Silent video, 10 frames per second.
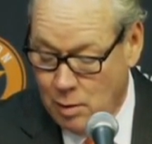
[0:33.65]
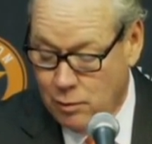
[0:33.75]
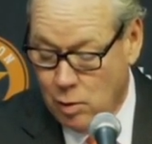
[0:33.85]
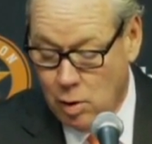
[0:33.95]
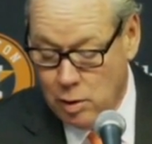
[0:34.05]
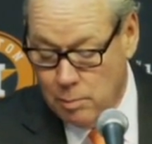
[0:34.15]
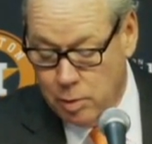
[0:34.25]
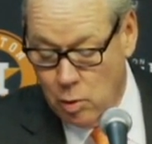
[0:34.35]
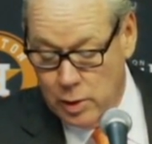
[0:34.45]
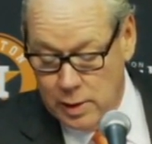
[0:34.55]
for our
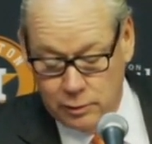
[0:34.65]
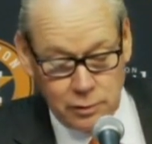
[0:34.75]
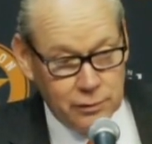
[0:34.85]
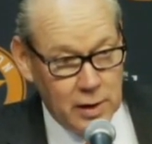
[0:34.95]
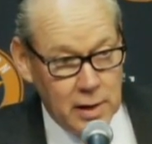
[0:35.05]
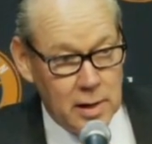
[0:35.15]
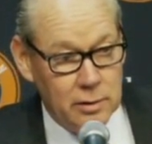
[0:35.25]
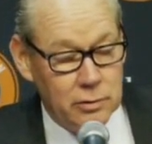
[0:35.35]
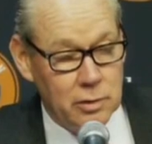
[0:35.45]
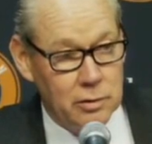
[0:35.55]
employees,
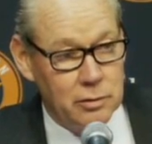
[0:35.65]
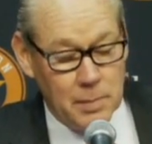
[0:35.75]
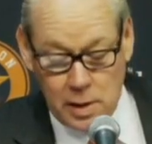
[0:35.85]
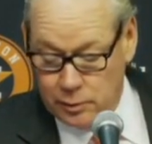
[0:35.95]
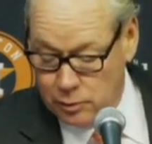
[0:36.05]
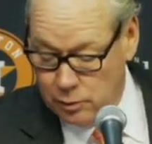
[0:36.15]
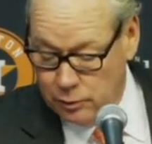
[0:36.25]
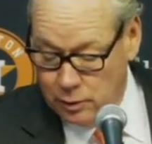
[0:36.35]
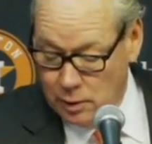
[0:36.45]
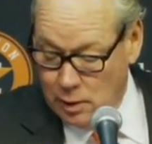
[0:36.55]
fans,
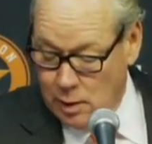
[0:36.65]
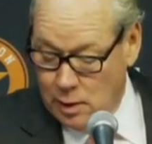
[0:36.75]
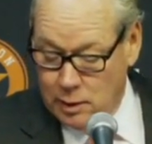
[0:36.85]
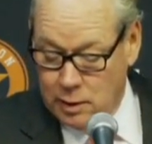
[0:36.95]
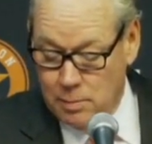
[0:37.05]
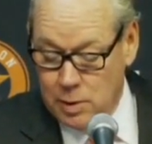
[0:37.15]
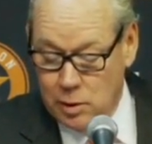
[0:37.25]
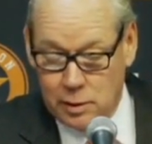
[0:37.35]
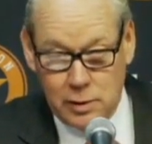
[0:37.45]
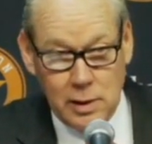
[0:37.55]
sponsors,
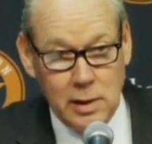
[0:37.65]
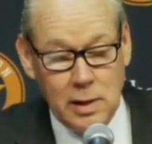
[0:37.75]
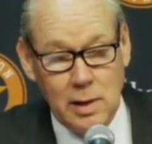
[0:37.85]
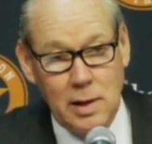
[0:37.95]
community,